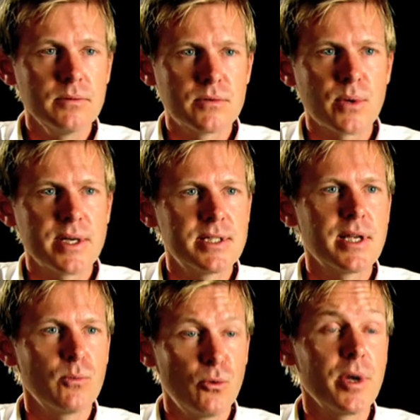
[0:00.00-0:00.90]

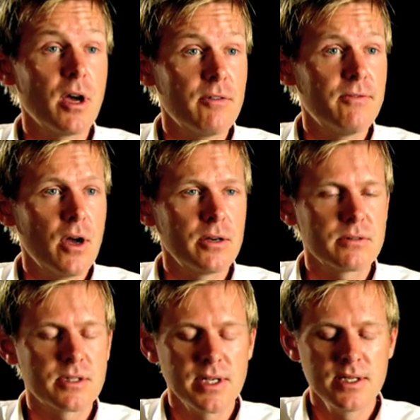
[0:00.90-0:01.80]
2010 will be our final
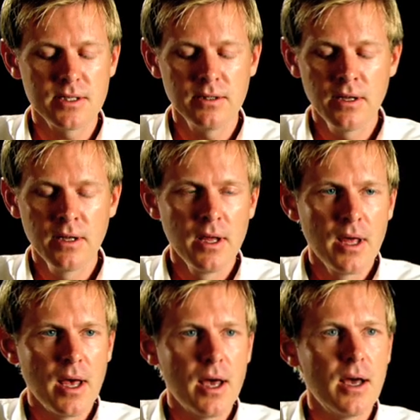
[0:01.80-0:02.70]
season.
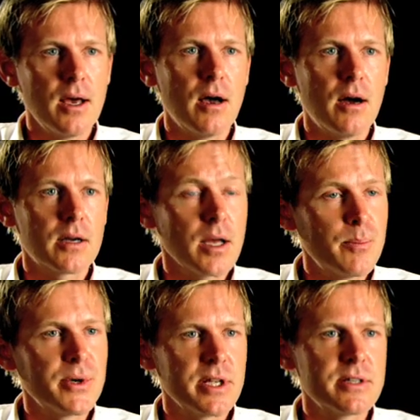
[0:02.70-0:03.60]
Our
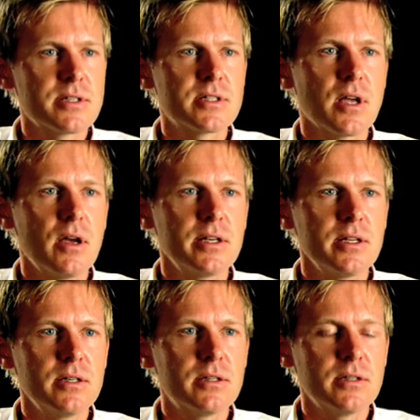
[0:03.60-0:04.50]
company has
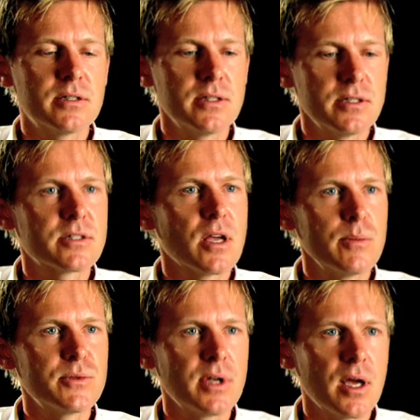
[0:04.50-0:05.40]
decided that it is
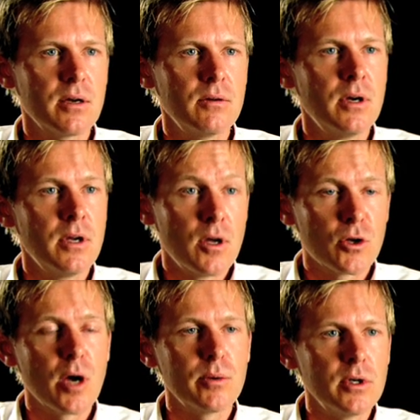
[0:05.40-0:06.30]
time to now
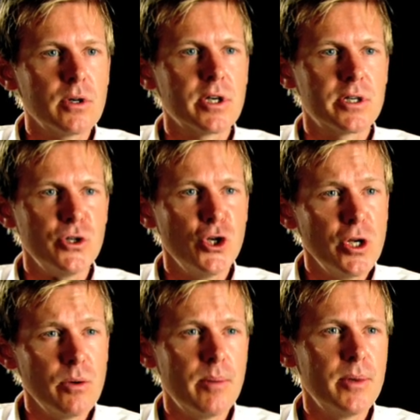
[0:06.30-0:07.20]
go and look at
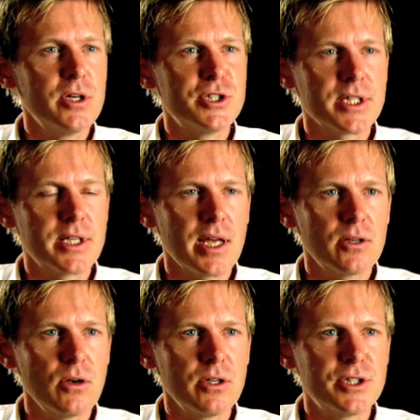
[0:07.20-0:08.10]
new emerging
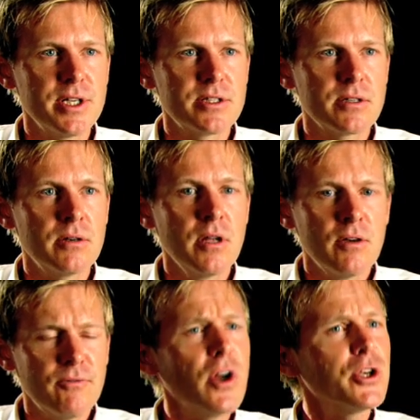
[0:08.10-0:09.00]
technologies and
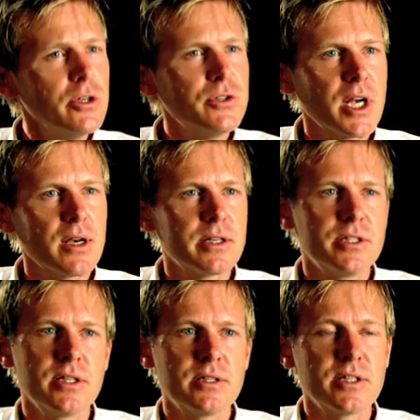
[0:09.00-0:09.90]
find new challenges.